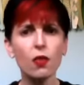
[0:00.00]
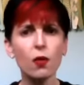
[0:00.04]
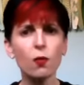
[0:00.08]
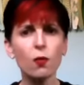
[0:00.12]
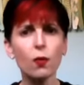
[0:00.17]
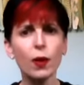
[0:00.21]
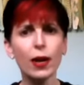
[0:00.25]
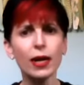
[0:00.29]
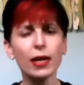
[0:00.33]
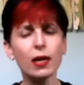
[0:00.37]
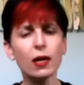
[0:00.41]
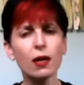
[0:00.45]
the
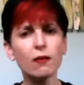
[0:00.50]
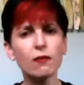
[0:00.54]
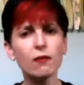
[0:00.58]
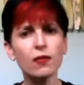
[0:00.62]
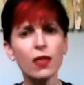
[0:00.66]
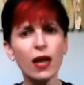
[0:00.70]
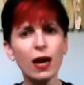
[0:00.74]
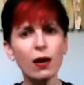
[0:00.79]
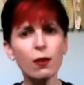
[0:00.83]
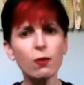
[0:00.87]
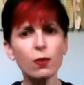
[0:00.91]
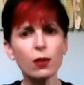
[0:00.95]
weight of
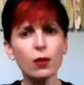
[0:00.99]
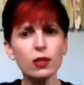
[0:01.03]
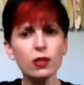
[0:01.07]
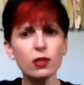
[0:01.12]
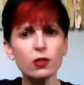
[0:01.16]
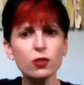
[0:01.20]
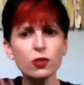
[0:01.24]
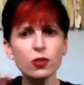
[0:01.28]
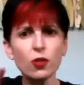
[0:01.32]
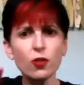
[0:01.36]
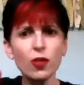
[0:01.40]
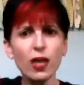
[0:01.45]
that
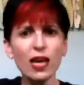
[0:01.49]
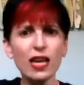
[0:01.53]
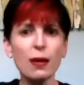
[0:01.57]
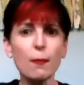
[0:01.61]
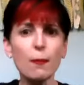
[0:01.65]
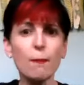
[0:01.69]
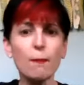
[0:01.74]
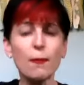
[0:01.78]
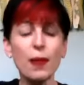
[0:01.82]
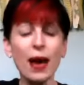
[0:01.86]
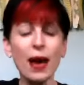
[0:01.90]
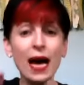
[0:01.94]
one so that
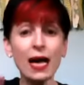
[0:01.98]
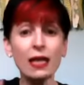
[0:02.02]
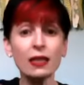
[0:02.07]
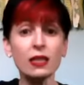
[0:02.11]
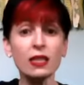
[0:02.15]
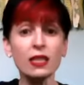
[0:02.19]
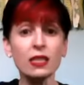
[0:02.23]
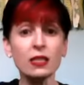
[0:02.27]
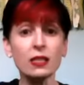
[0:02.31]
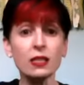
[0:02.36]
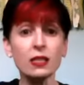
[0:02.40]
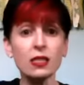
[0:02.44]
it
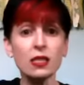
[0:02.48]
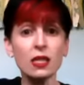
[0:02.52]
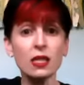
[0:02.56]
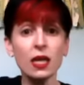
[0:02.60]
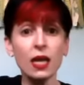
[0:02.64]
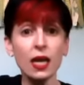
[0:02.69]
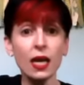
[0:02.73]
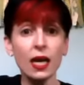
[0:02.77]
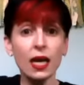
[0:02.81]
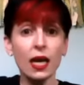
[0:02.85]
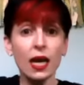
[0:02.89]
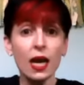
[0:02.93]
balanced.
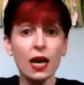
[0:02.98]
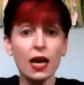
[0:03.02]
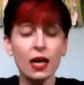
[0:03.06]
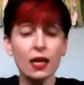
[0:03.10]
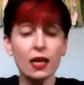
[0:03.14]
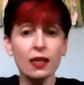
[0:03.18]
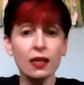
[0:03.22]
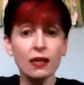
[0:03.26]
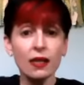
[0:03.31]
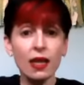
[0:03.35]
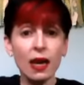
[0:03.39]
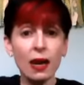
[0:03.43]

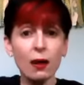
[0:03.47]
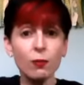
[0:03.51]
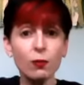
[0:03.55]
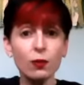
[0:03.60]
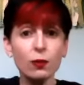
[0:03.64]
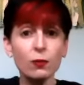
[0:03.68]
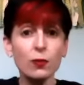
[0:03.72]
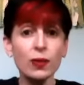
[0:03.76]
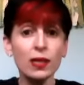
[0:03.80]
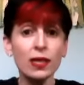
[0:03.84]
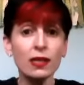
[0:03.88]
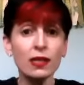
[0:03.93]
That
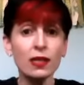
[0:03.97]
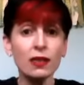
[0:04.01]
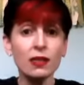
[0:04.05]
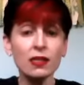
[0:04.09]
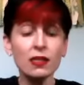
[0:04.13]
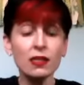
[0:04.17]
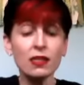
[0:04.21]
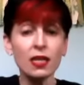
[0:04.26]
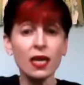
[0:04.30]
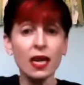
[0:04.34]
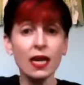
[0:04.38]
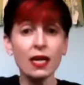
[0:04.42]
would mean that
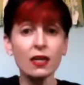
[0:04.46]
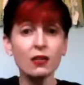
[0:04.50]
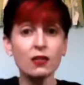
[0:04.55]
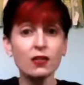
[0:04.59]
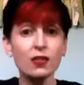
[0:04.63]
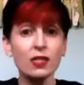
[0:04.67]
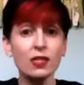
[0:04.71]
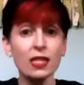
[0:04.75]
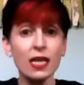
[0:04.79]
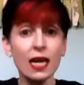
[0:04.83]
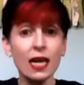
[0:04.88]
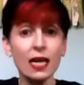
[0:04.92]
the scale
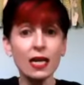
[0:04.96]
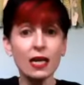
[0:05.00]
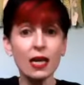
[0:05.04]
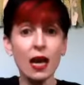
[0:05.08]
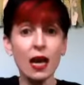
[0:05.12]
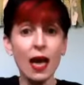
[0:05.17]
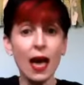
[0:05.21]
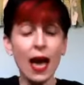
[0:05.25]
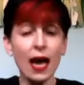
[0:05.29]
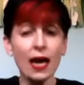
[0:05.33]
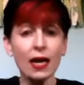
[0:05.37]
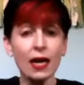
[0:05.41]
stayed
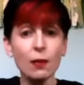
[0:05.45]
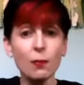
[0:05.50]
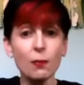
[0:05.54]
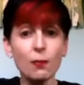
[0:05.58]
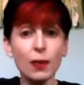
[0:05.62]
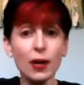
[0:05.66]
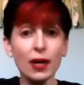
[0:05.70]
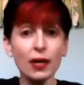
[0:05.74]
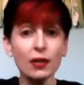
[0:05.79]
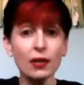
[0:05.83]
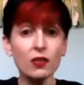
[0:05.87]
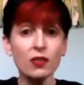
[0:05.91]
at
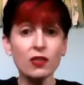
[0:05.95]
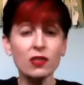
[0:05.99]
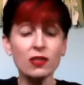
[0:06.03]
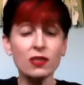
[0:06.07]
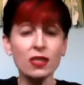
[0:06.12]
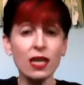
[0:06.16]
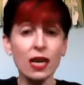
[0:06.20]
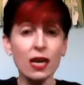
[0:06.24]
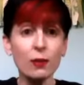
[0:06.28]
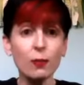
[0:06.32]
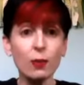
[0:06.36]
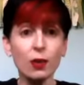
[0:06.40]
about the
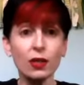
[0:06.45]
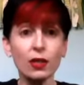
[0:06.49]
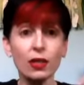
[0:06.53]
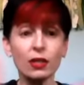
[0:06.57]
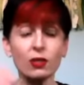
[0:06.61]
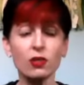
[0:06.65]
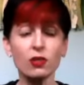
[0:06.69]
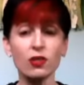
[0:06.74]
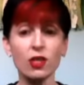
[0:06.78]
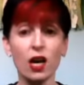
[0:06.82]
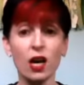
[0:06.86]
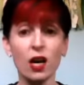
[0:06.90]
same on
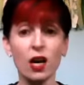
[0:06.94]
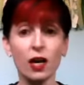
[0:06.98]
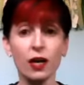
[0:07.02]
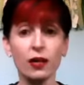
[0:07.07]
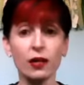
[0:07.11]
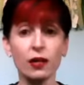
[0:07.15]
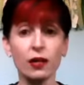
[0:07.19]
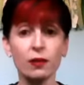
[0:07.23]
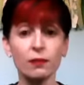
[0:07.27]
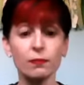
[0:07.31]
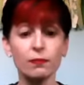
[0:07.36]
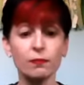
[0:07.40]
each
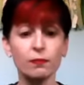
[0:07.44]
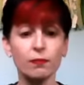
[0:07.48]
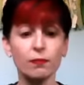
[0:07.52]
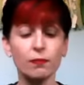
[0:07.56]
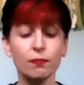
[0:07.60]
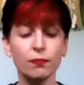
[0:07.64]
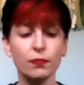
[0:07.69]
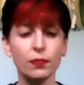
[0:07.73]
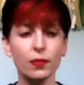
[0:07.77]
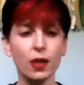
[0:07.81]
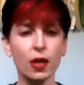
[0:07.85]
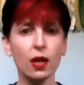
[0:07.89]
side.
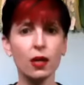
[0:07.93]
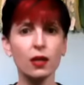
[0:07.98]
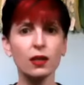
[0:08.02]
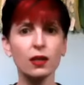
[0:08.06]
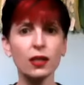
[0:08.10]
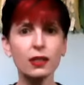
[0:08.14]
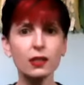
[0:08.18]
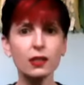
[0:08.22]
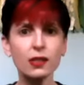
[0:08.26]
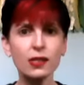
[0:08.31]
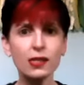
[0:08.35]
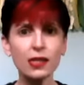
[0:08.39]

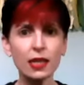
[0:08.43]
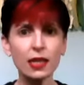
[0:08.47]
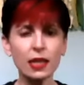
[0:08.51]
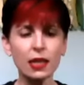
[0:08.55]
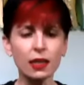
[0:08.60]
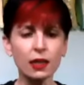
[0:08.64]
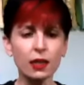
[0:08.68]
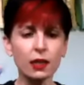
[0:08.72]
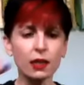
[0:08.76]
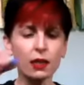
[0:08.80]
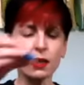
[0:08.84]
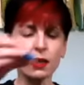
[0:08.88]
Let's
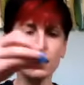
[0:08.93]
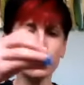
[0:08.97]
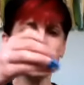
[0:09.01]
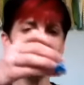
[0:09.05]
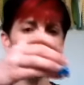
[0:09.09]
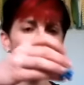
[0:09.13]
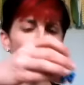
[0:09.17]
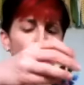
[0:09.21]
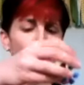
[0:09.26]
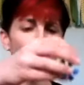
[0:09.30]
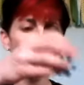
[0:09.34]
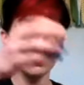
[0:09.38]
see.
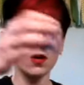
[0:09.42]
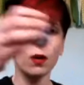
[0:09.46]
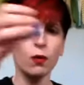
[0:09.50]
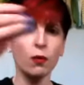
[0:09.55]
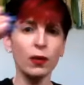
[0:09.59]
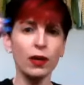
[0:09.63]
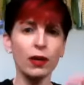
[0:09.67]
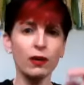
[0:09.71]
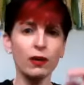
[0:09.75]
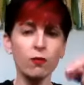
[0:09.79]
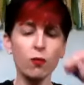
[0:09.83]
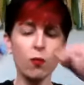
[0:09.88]

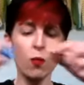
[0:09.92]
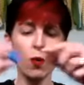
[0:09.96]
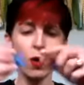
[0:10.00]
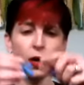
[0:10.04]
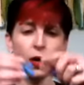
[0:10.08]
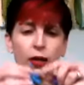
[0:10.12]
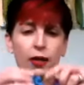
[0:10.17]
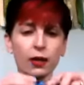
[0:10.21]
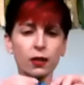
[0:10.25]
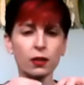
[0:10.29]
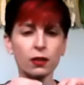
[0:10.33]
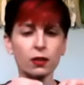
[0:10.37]
We have
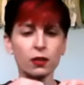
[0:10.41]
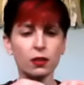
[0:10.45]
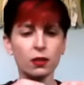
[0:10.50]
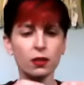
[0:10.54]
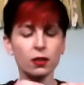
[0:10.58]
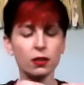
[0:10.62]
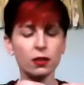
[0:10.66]
1.